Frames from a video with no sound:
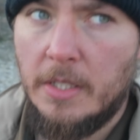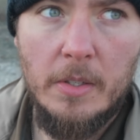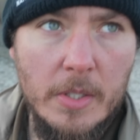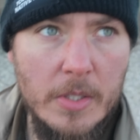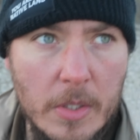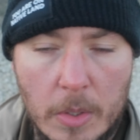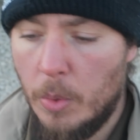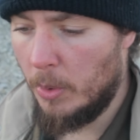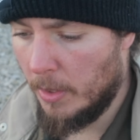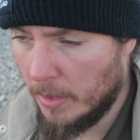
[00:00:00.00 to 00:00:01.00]
degrees
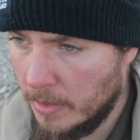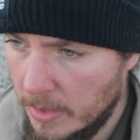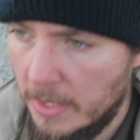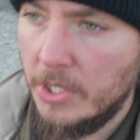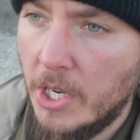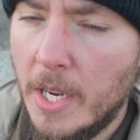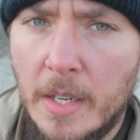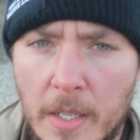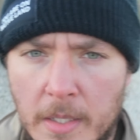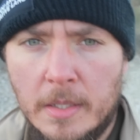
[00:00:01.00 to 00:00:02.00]
cooler in the shade.
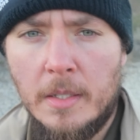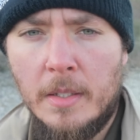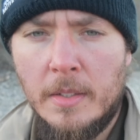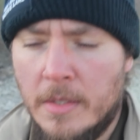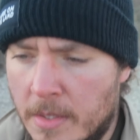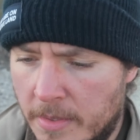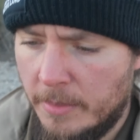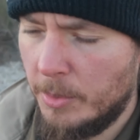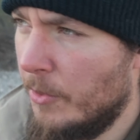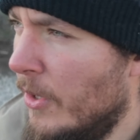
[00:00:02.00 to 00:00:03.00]
The
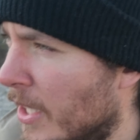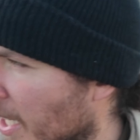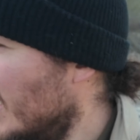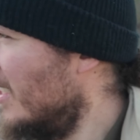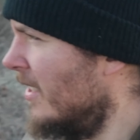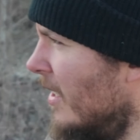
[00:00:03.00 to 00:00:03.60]
sun was feeling nice.